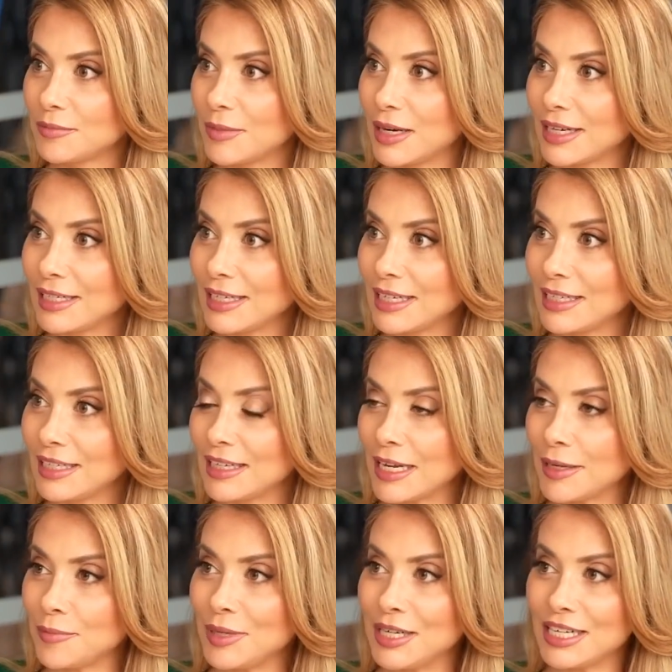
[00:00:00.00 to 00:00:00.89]
mining
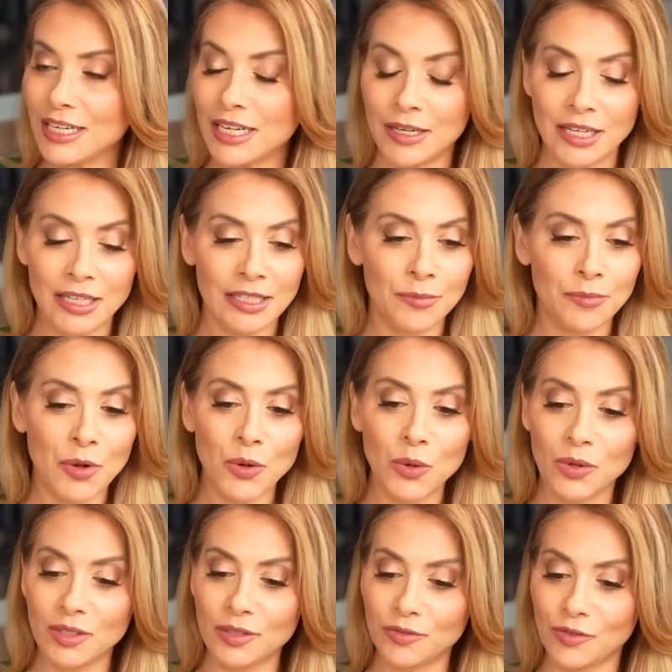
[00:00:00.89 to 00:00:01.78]
and media
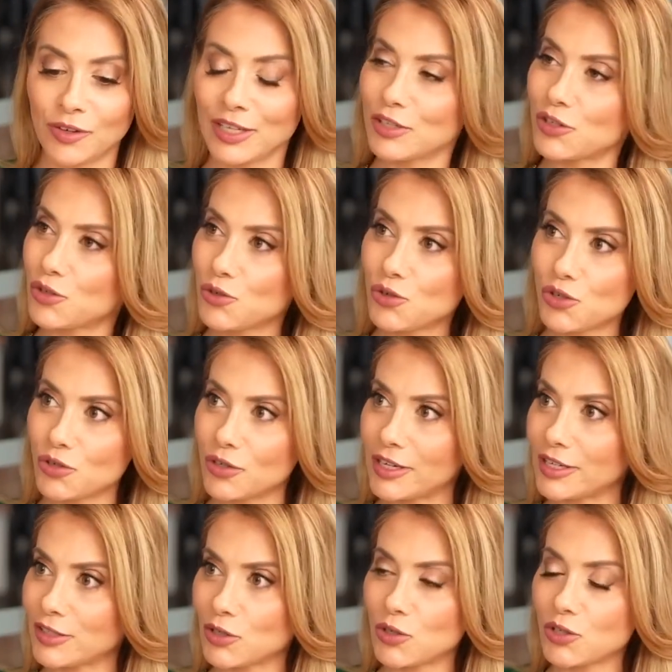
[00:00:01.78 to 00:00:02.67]
mogul Frank
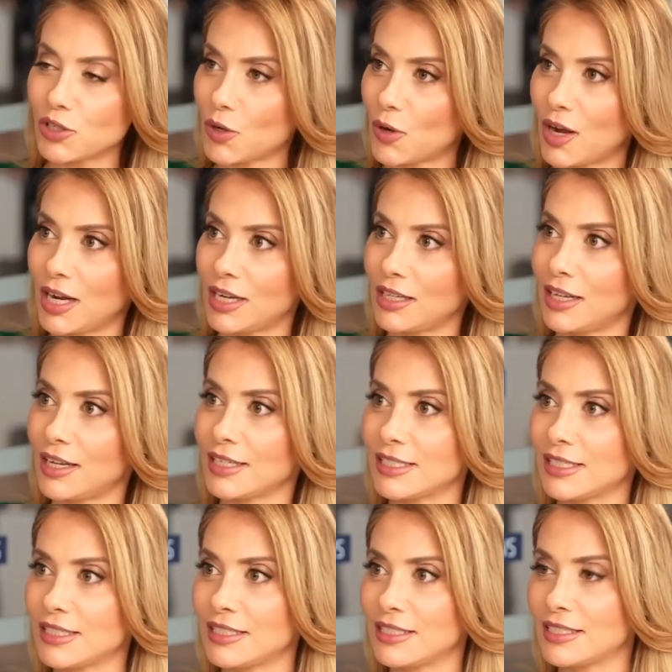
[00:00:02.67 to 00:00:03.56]
Giustra, has also
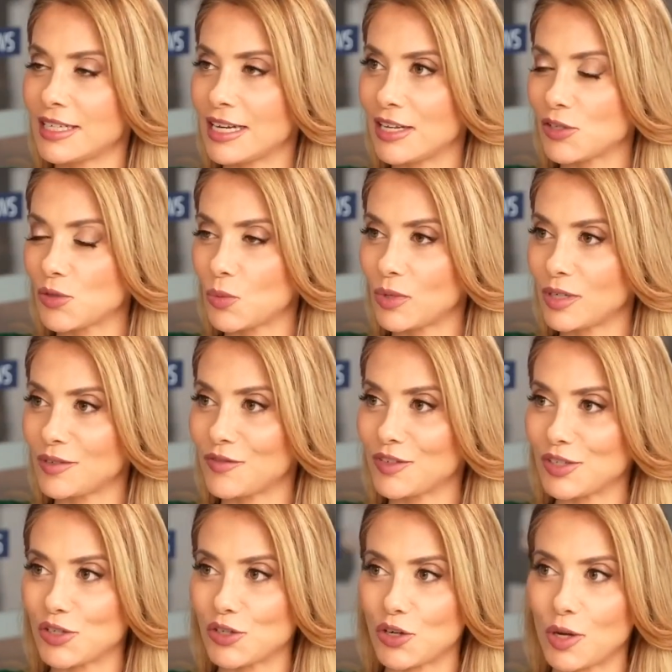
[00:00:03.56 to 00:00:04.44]
highlighted it as one
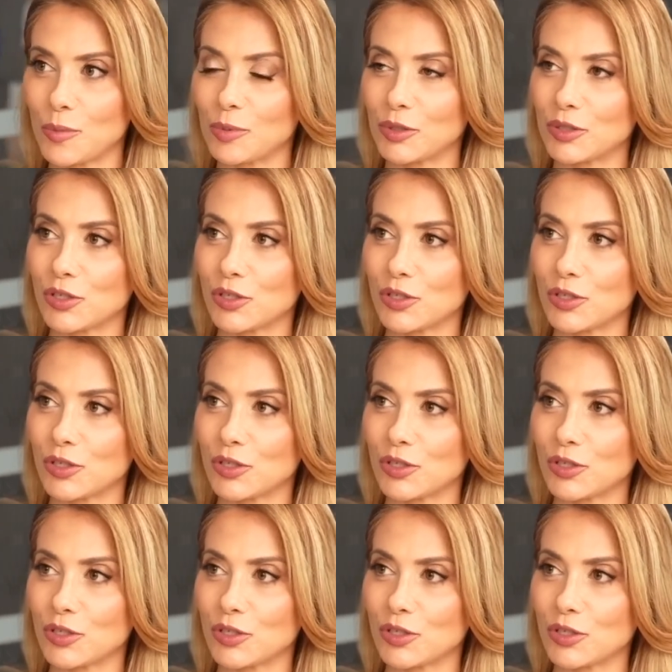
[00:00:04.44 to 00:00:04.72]
of his top